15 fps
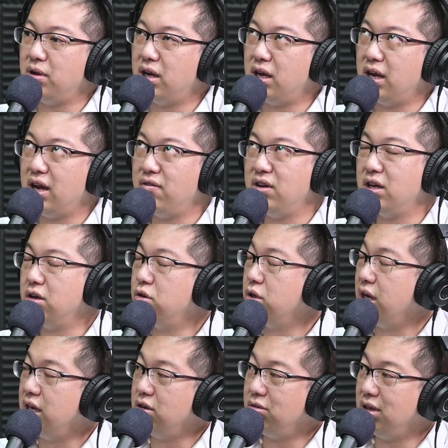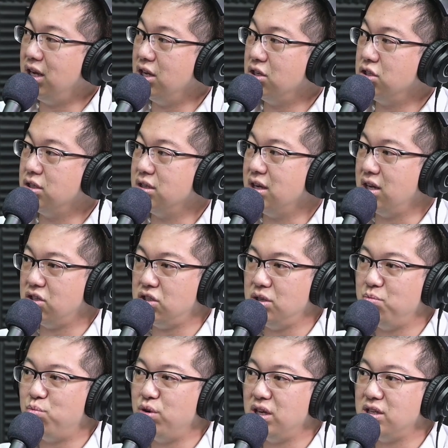having a good education actually
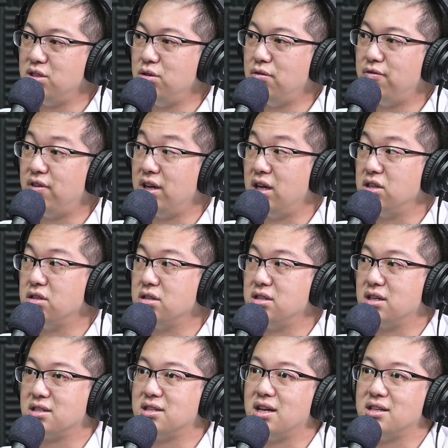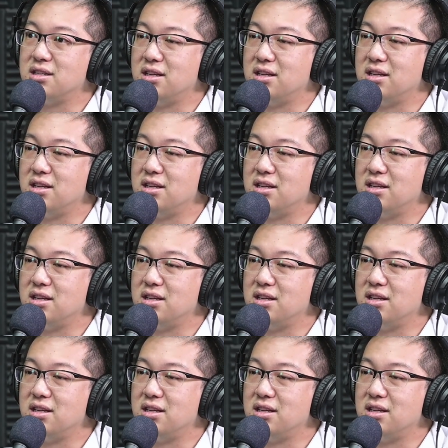brings you financial success.